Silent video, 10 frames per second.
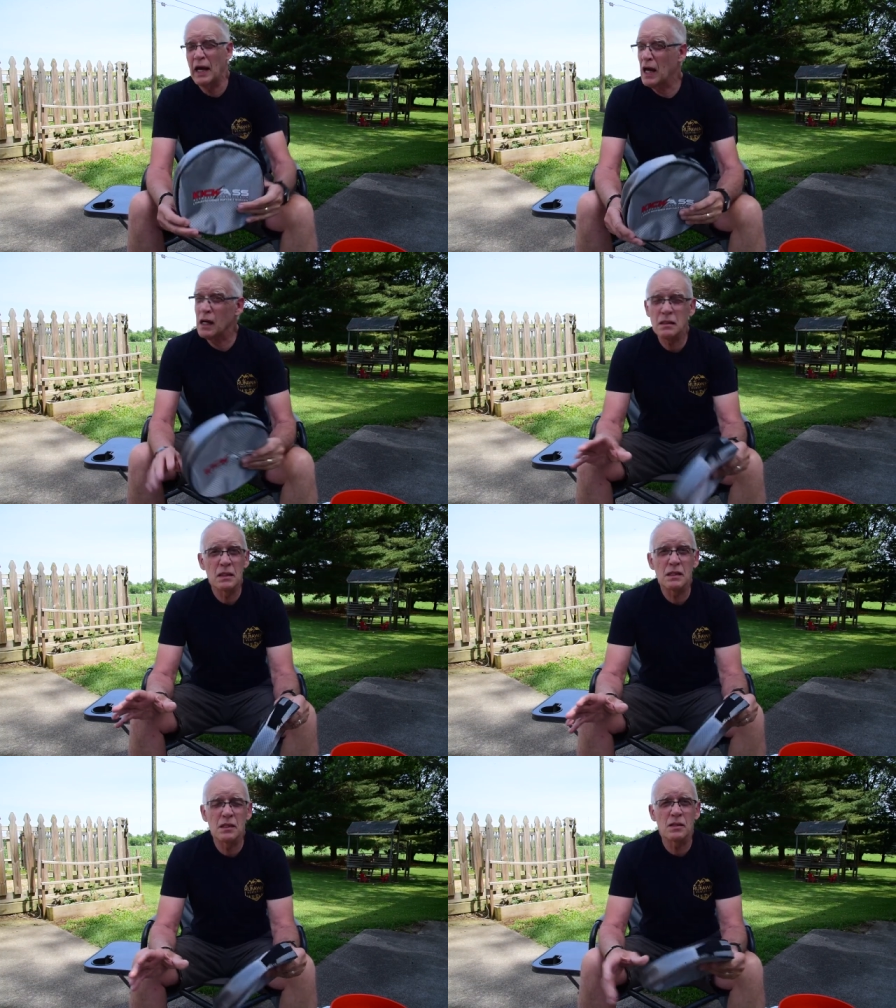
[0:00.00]

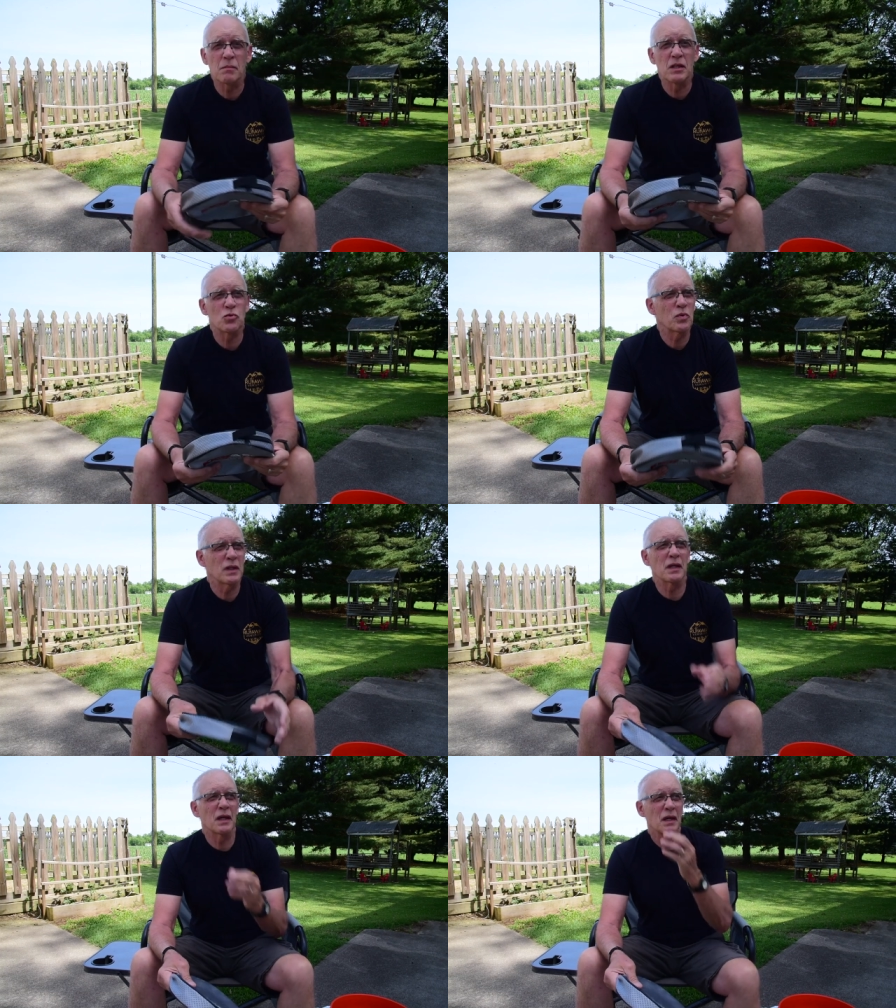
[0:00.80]
Excellent system that's
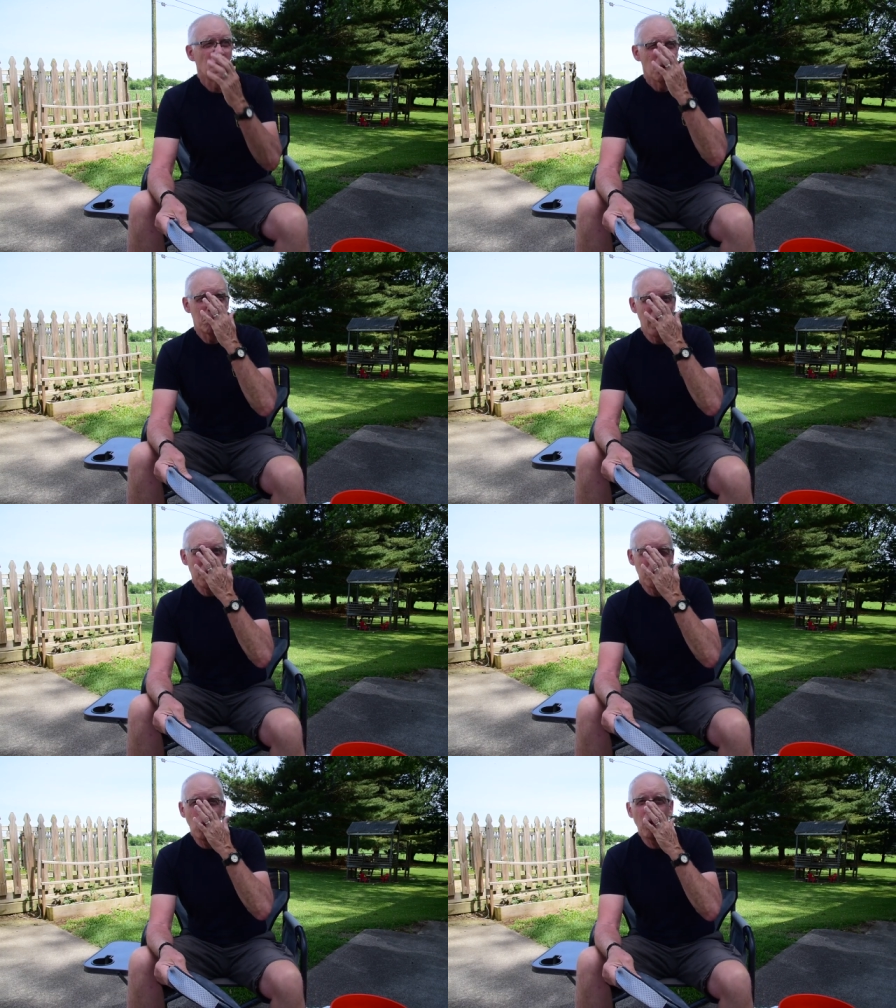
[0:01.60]
really
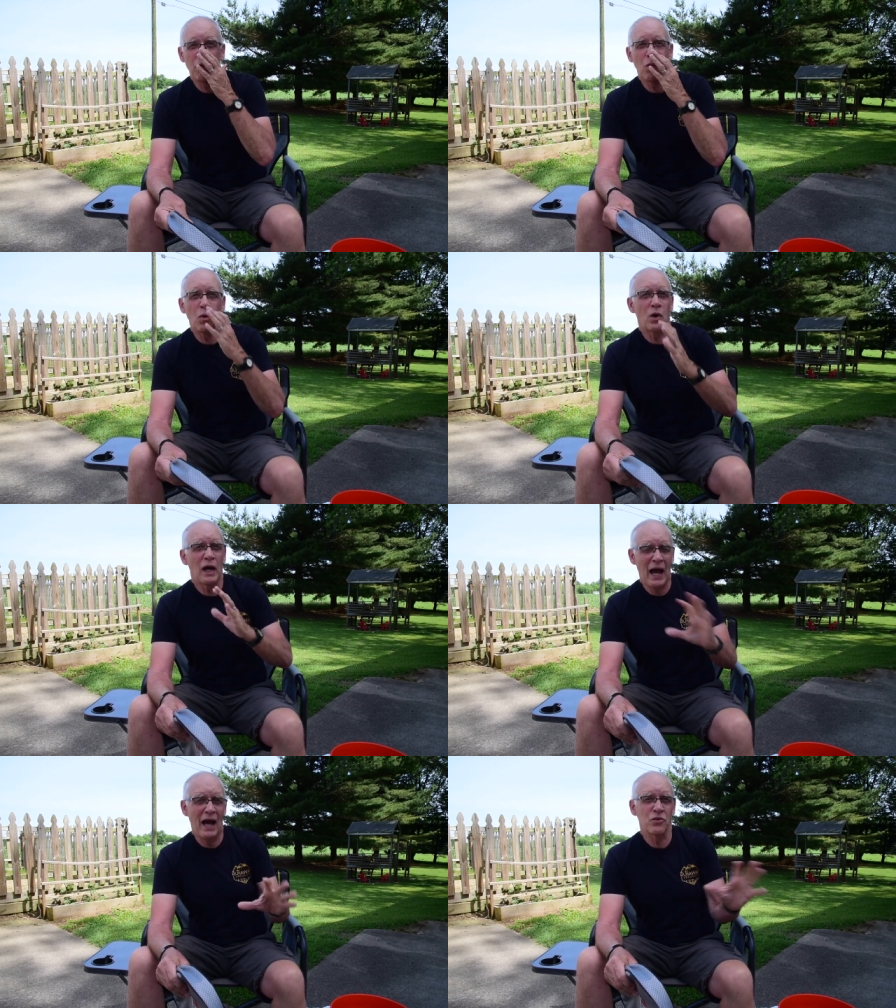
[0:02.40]
meant more for
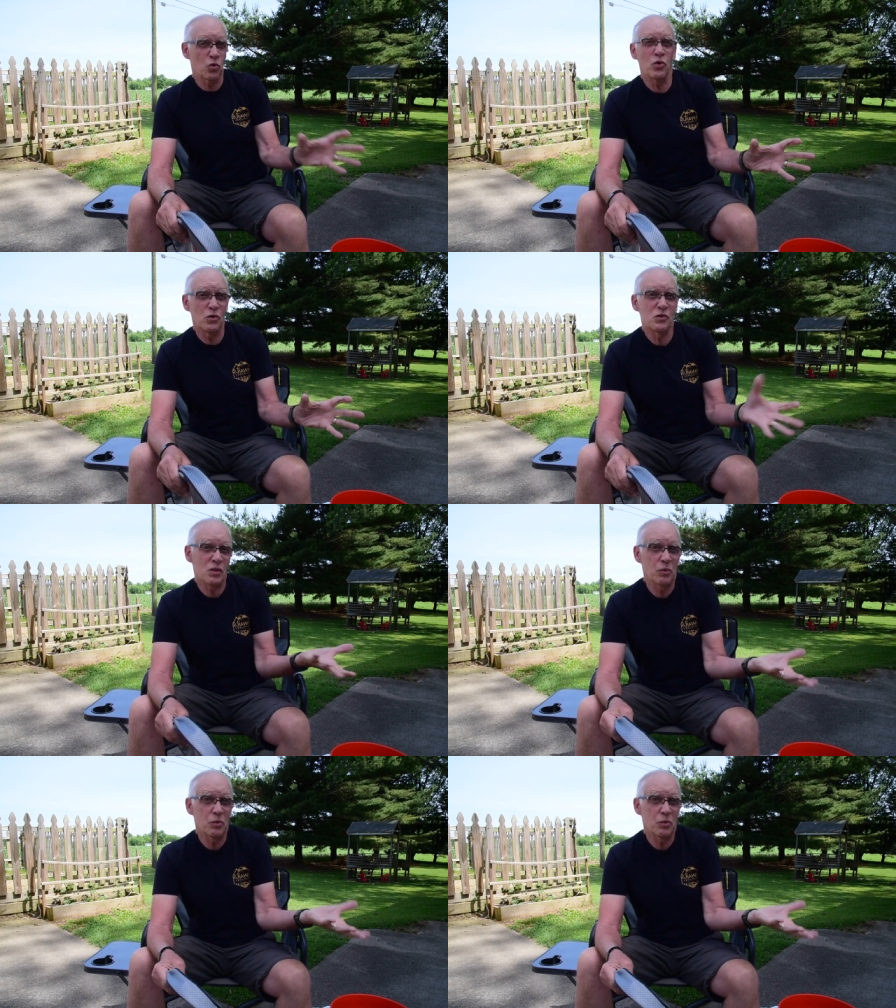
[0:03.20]
outdoor use.